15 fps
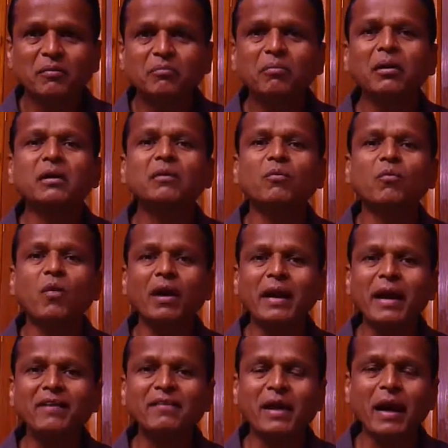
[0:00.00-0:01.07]
But what
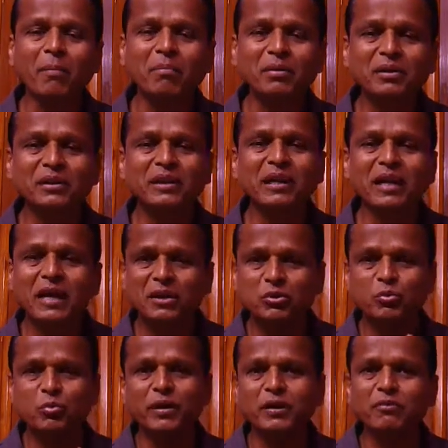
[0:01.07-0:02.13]
has happened in the
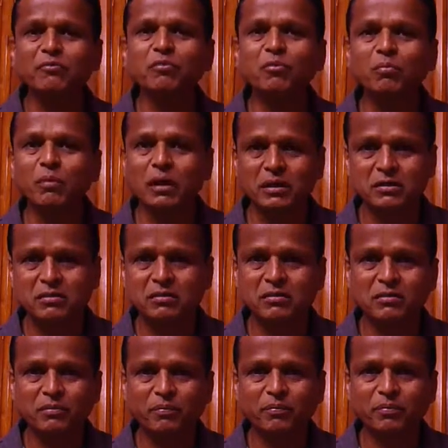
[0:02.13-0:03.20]
last 24 months
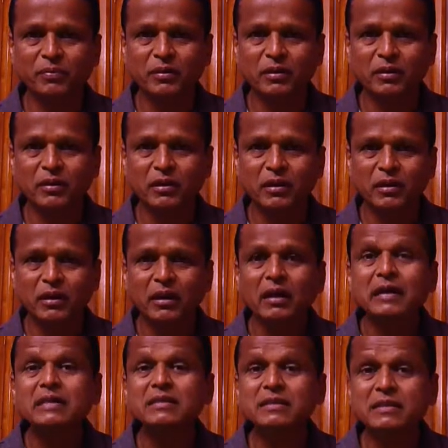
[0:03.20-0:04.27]

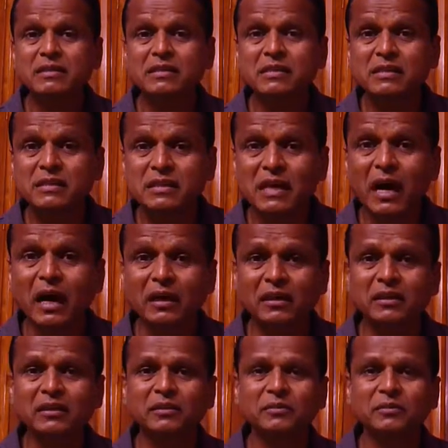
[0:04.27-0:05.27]
is just the start.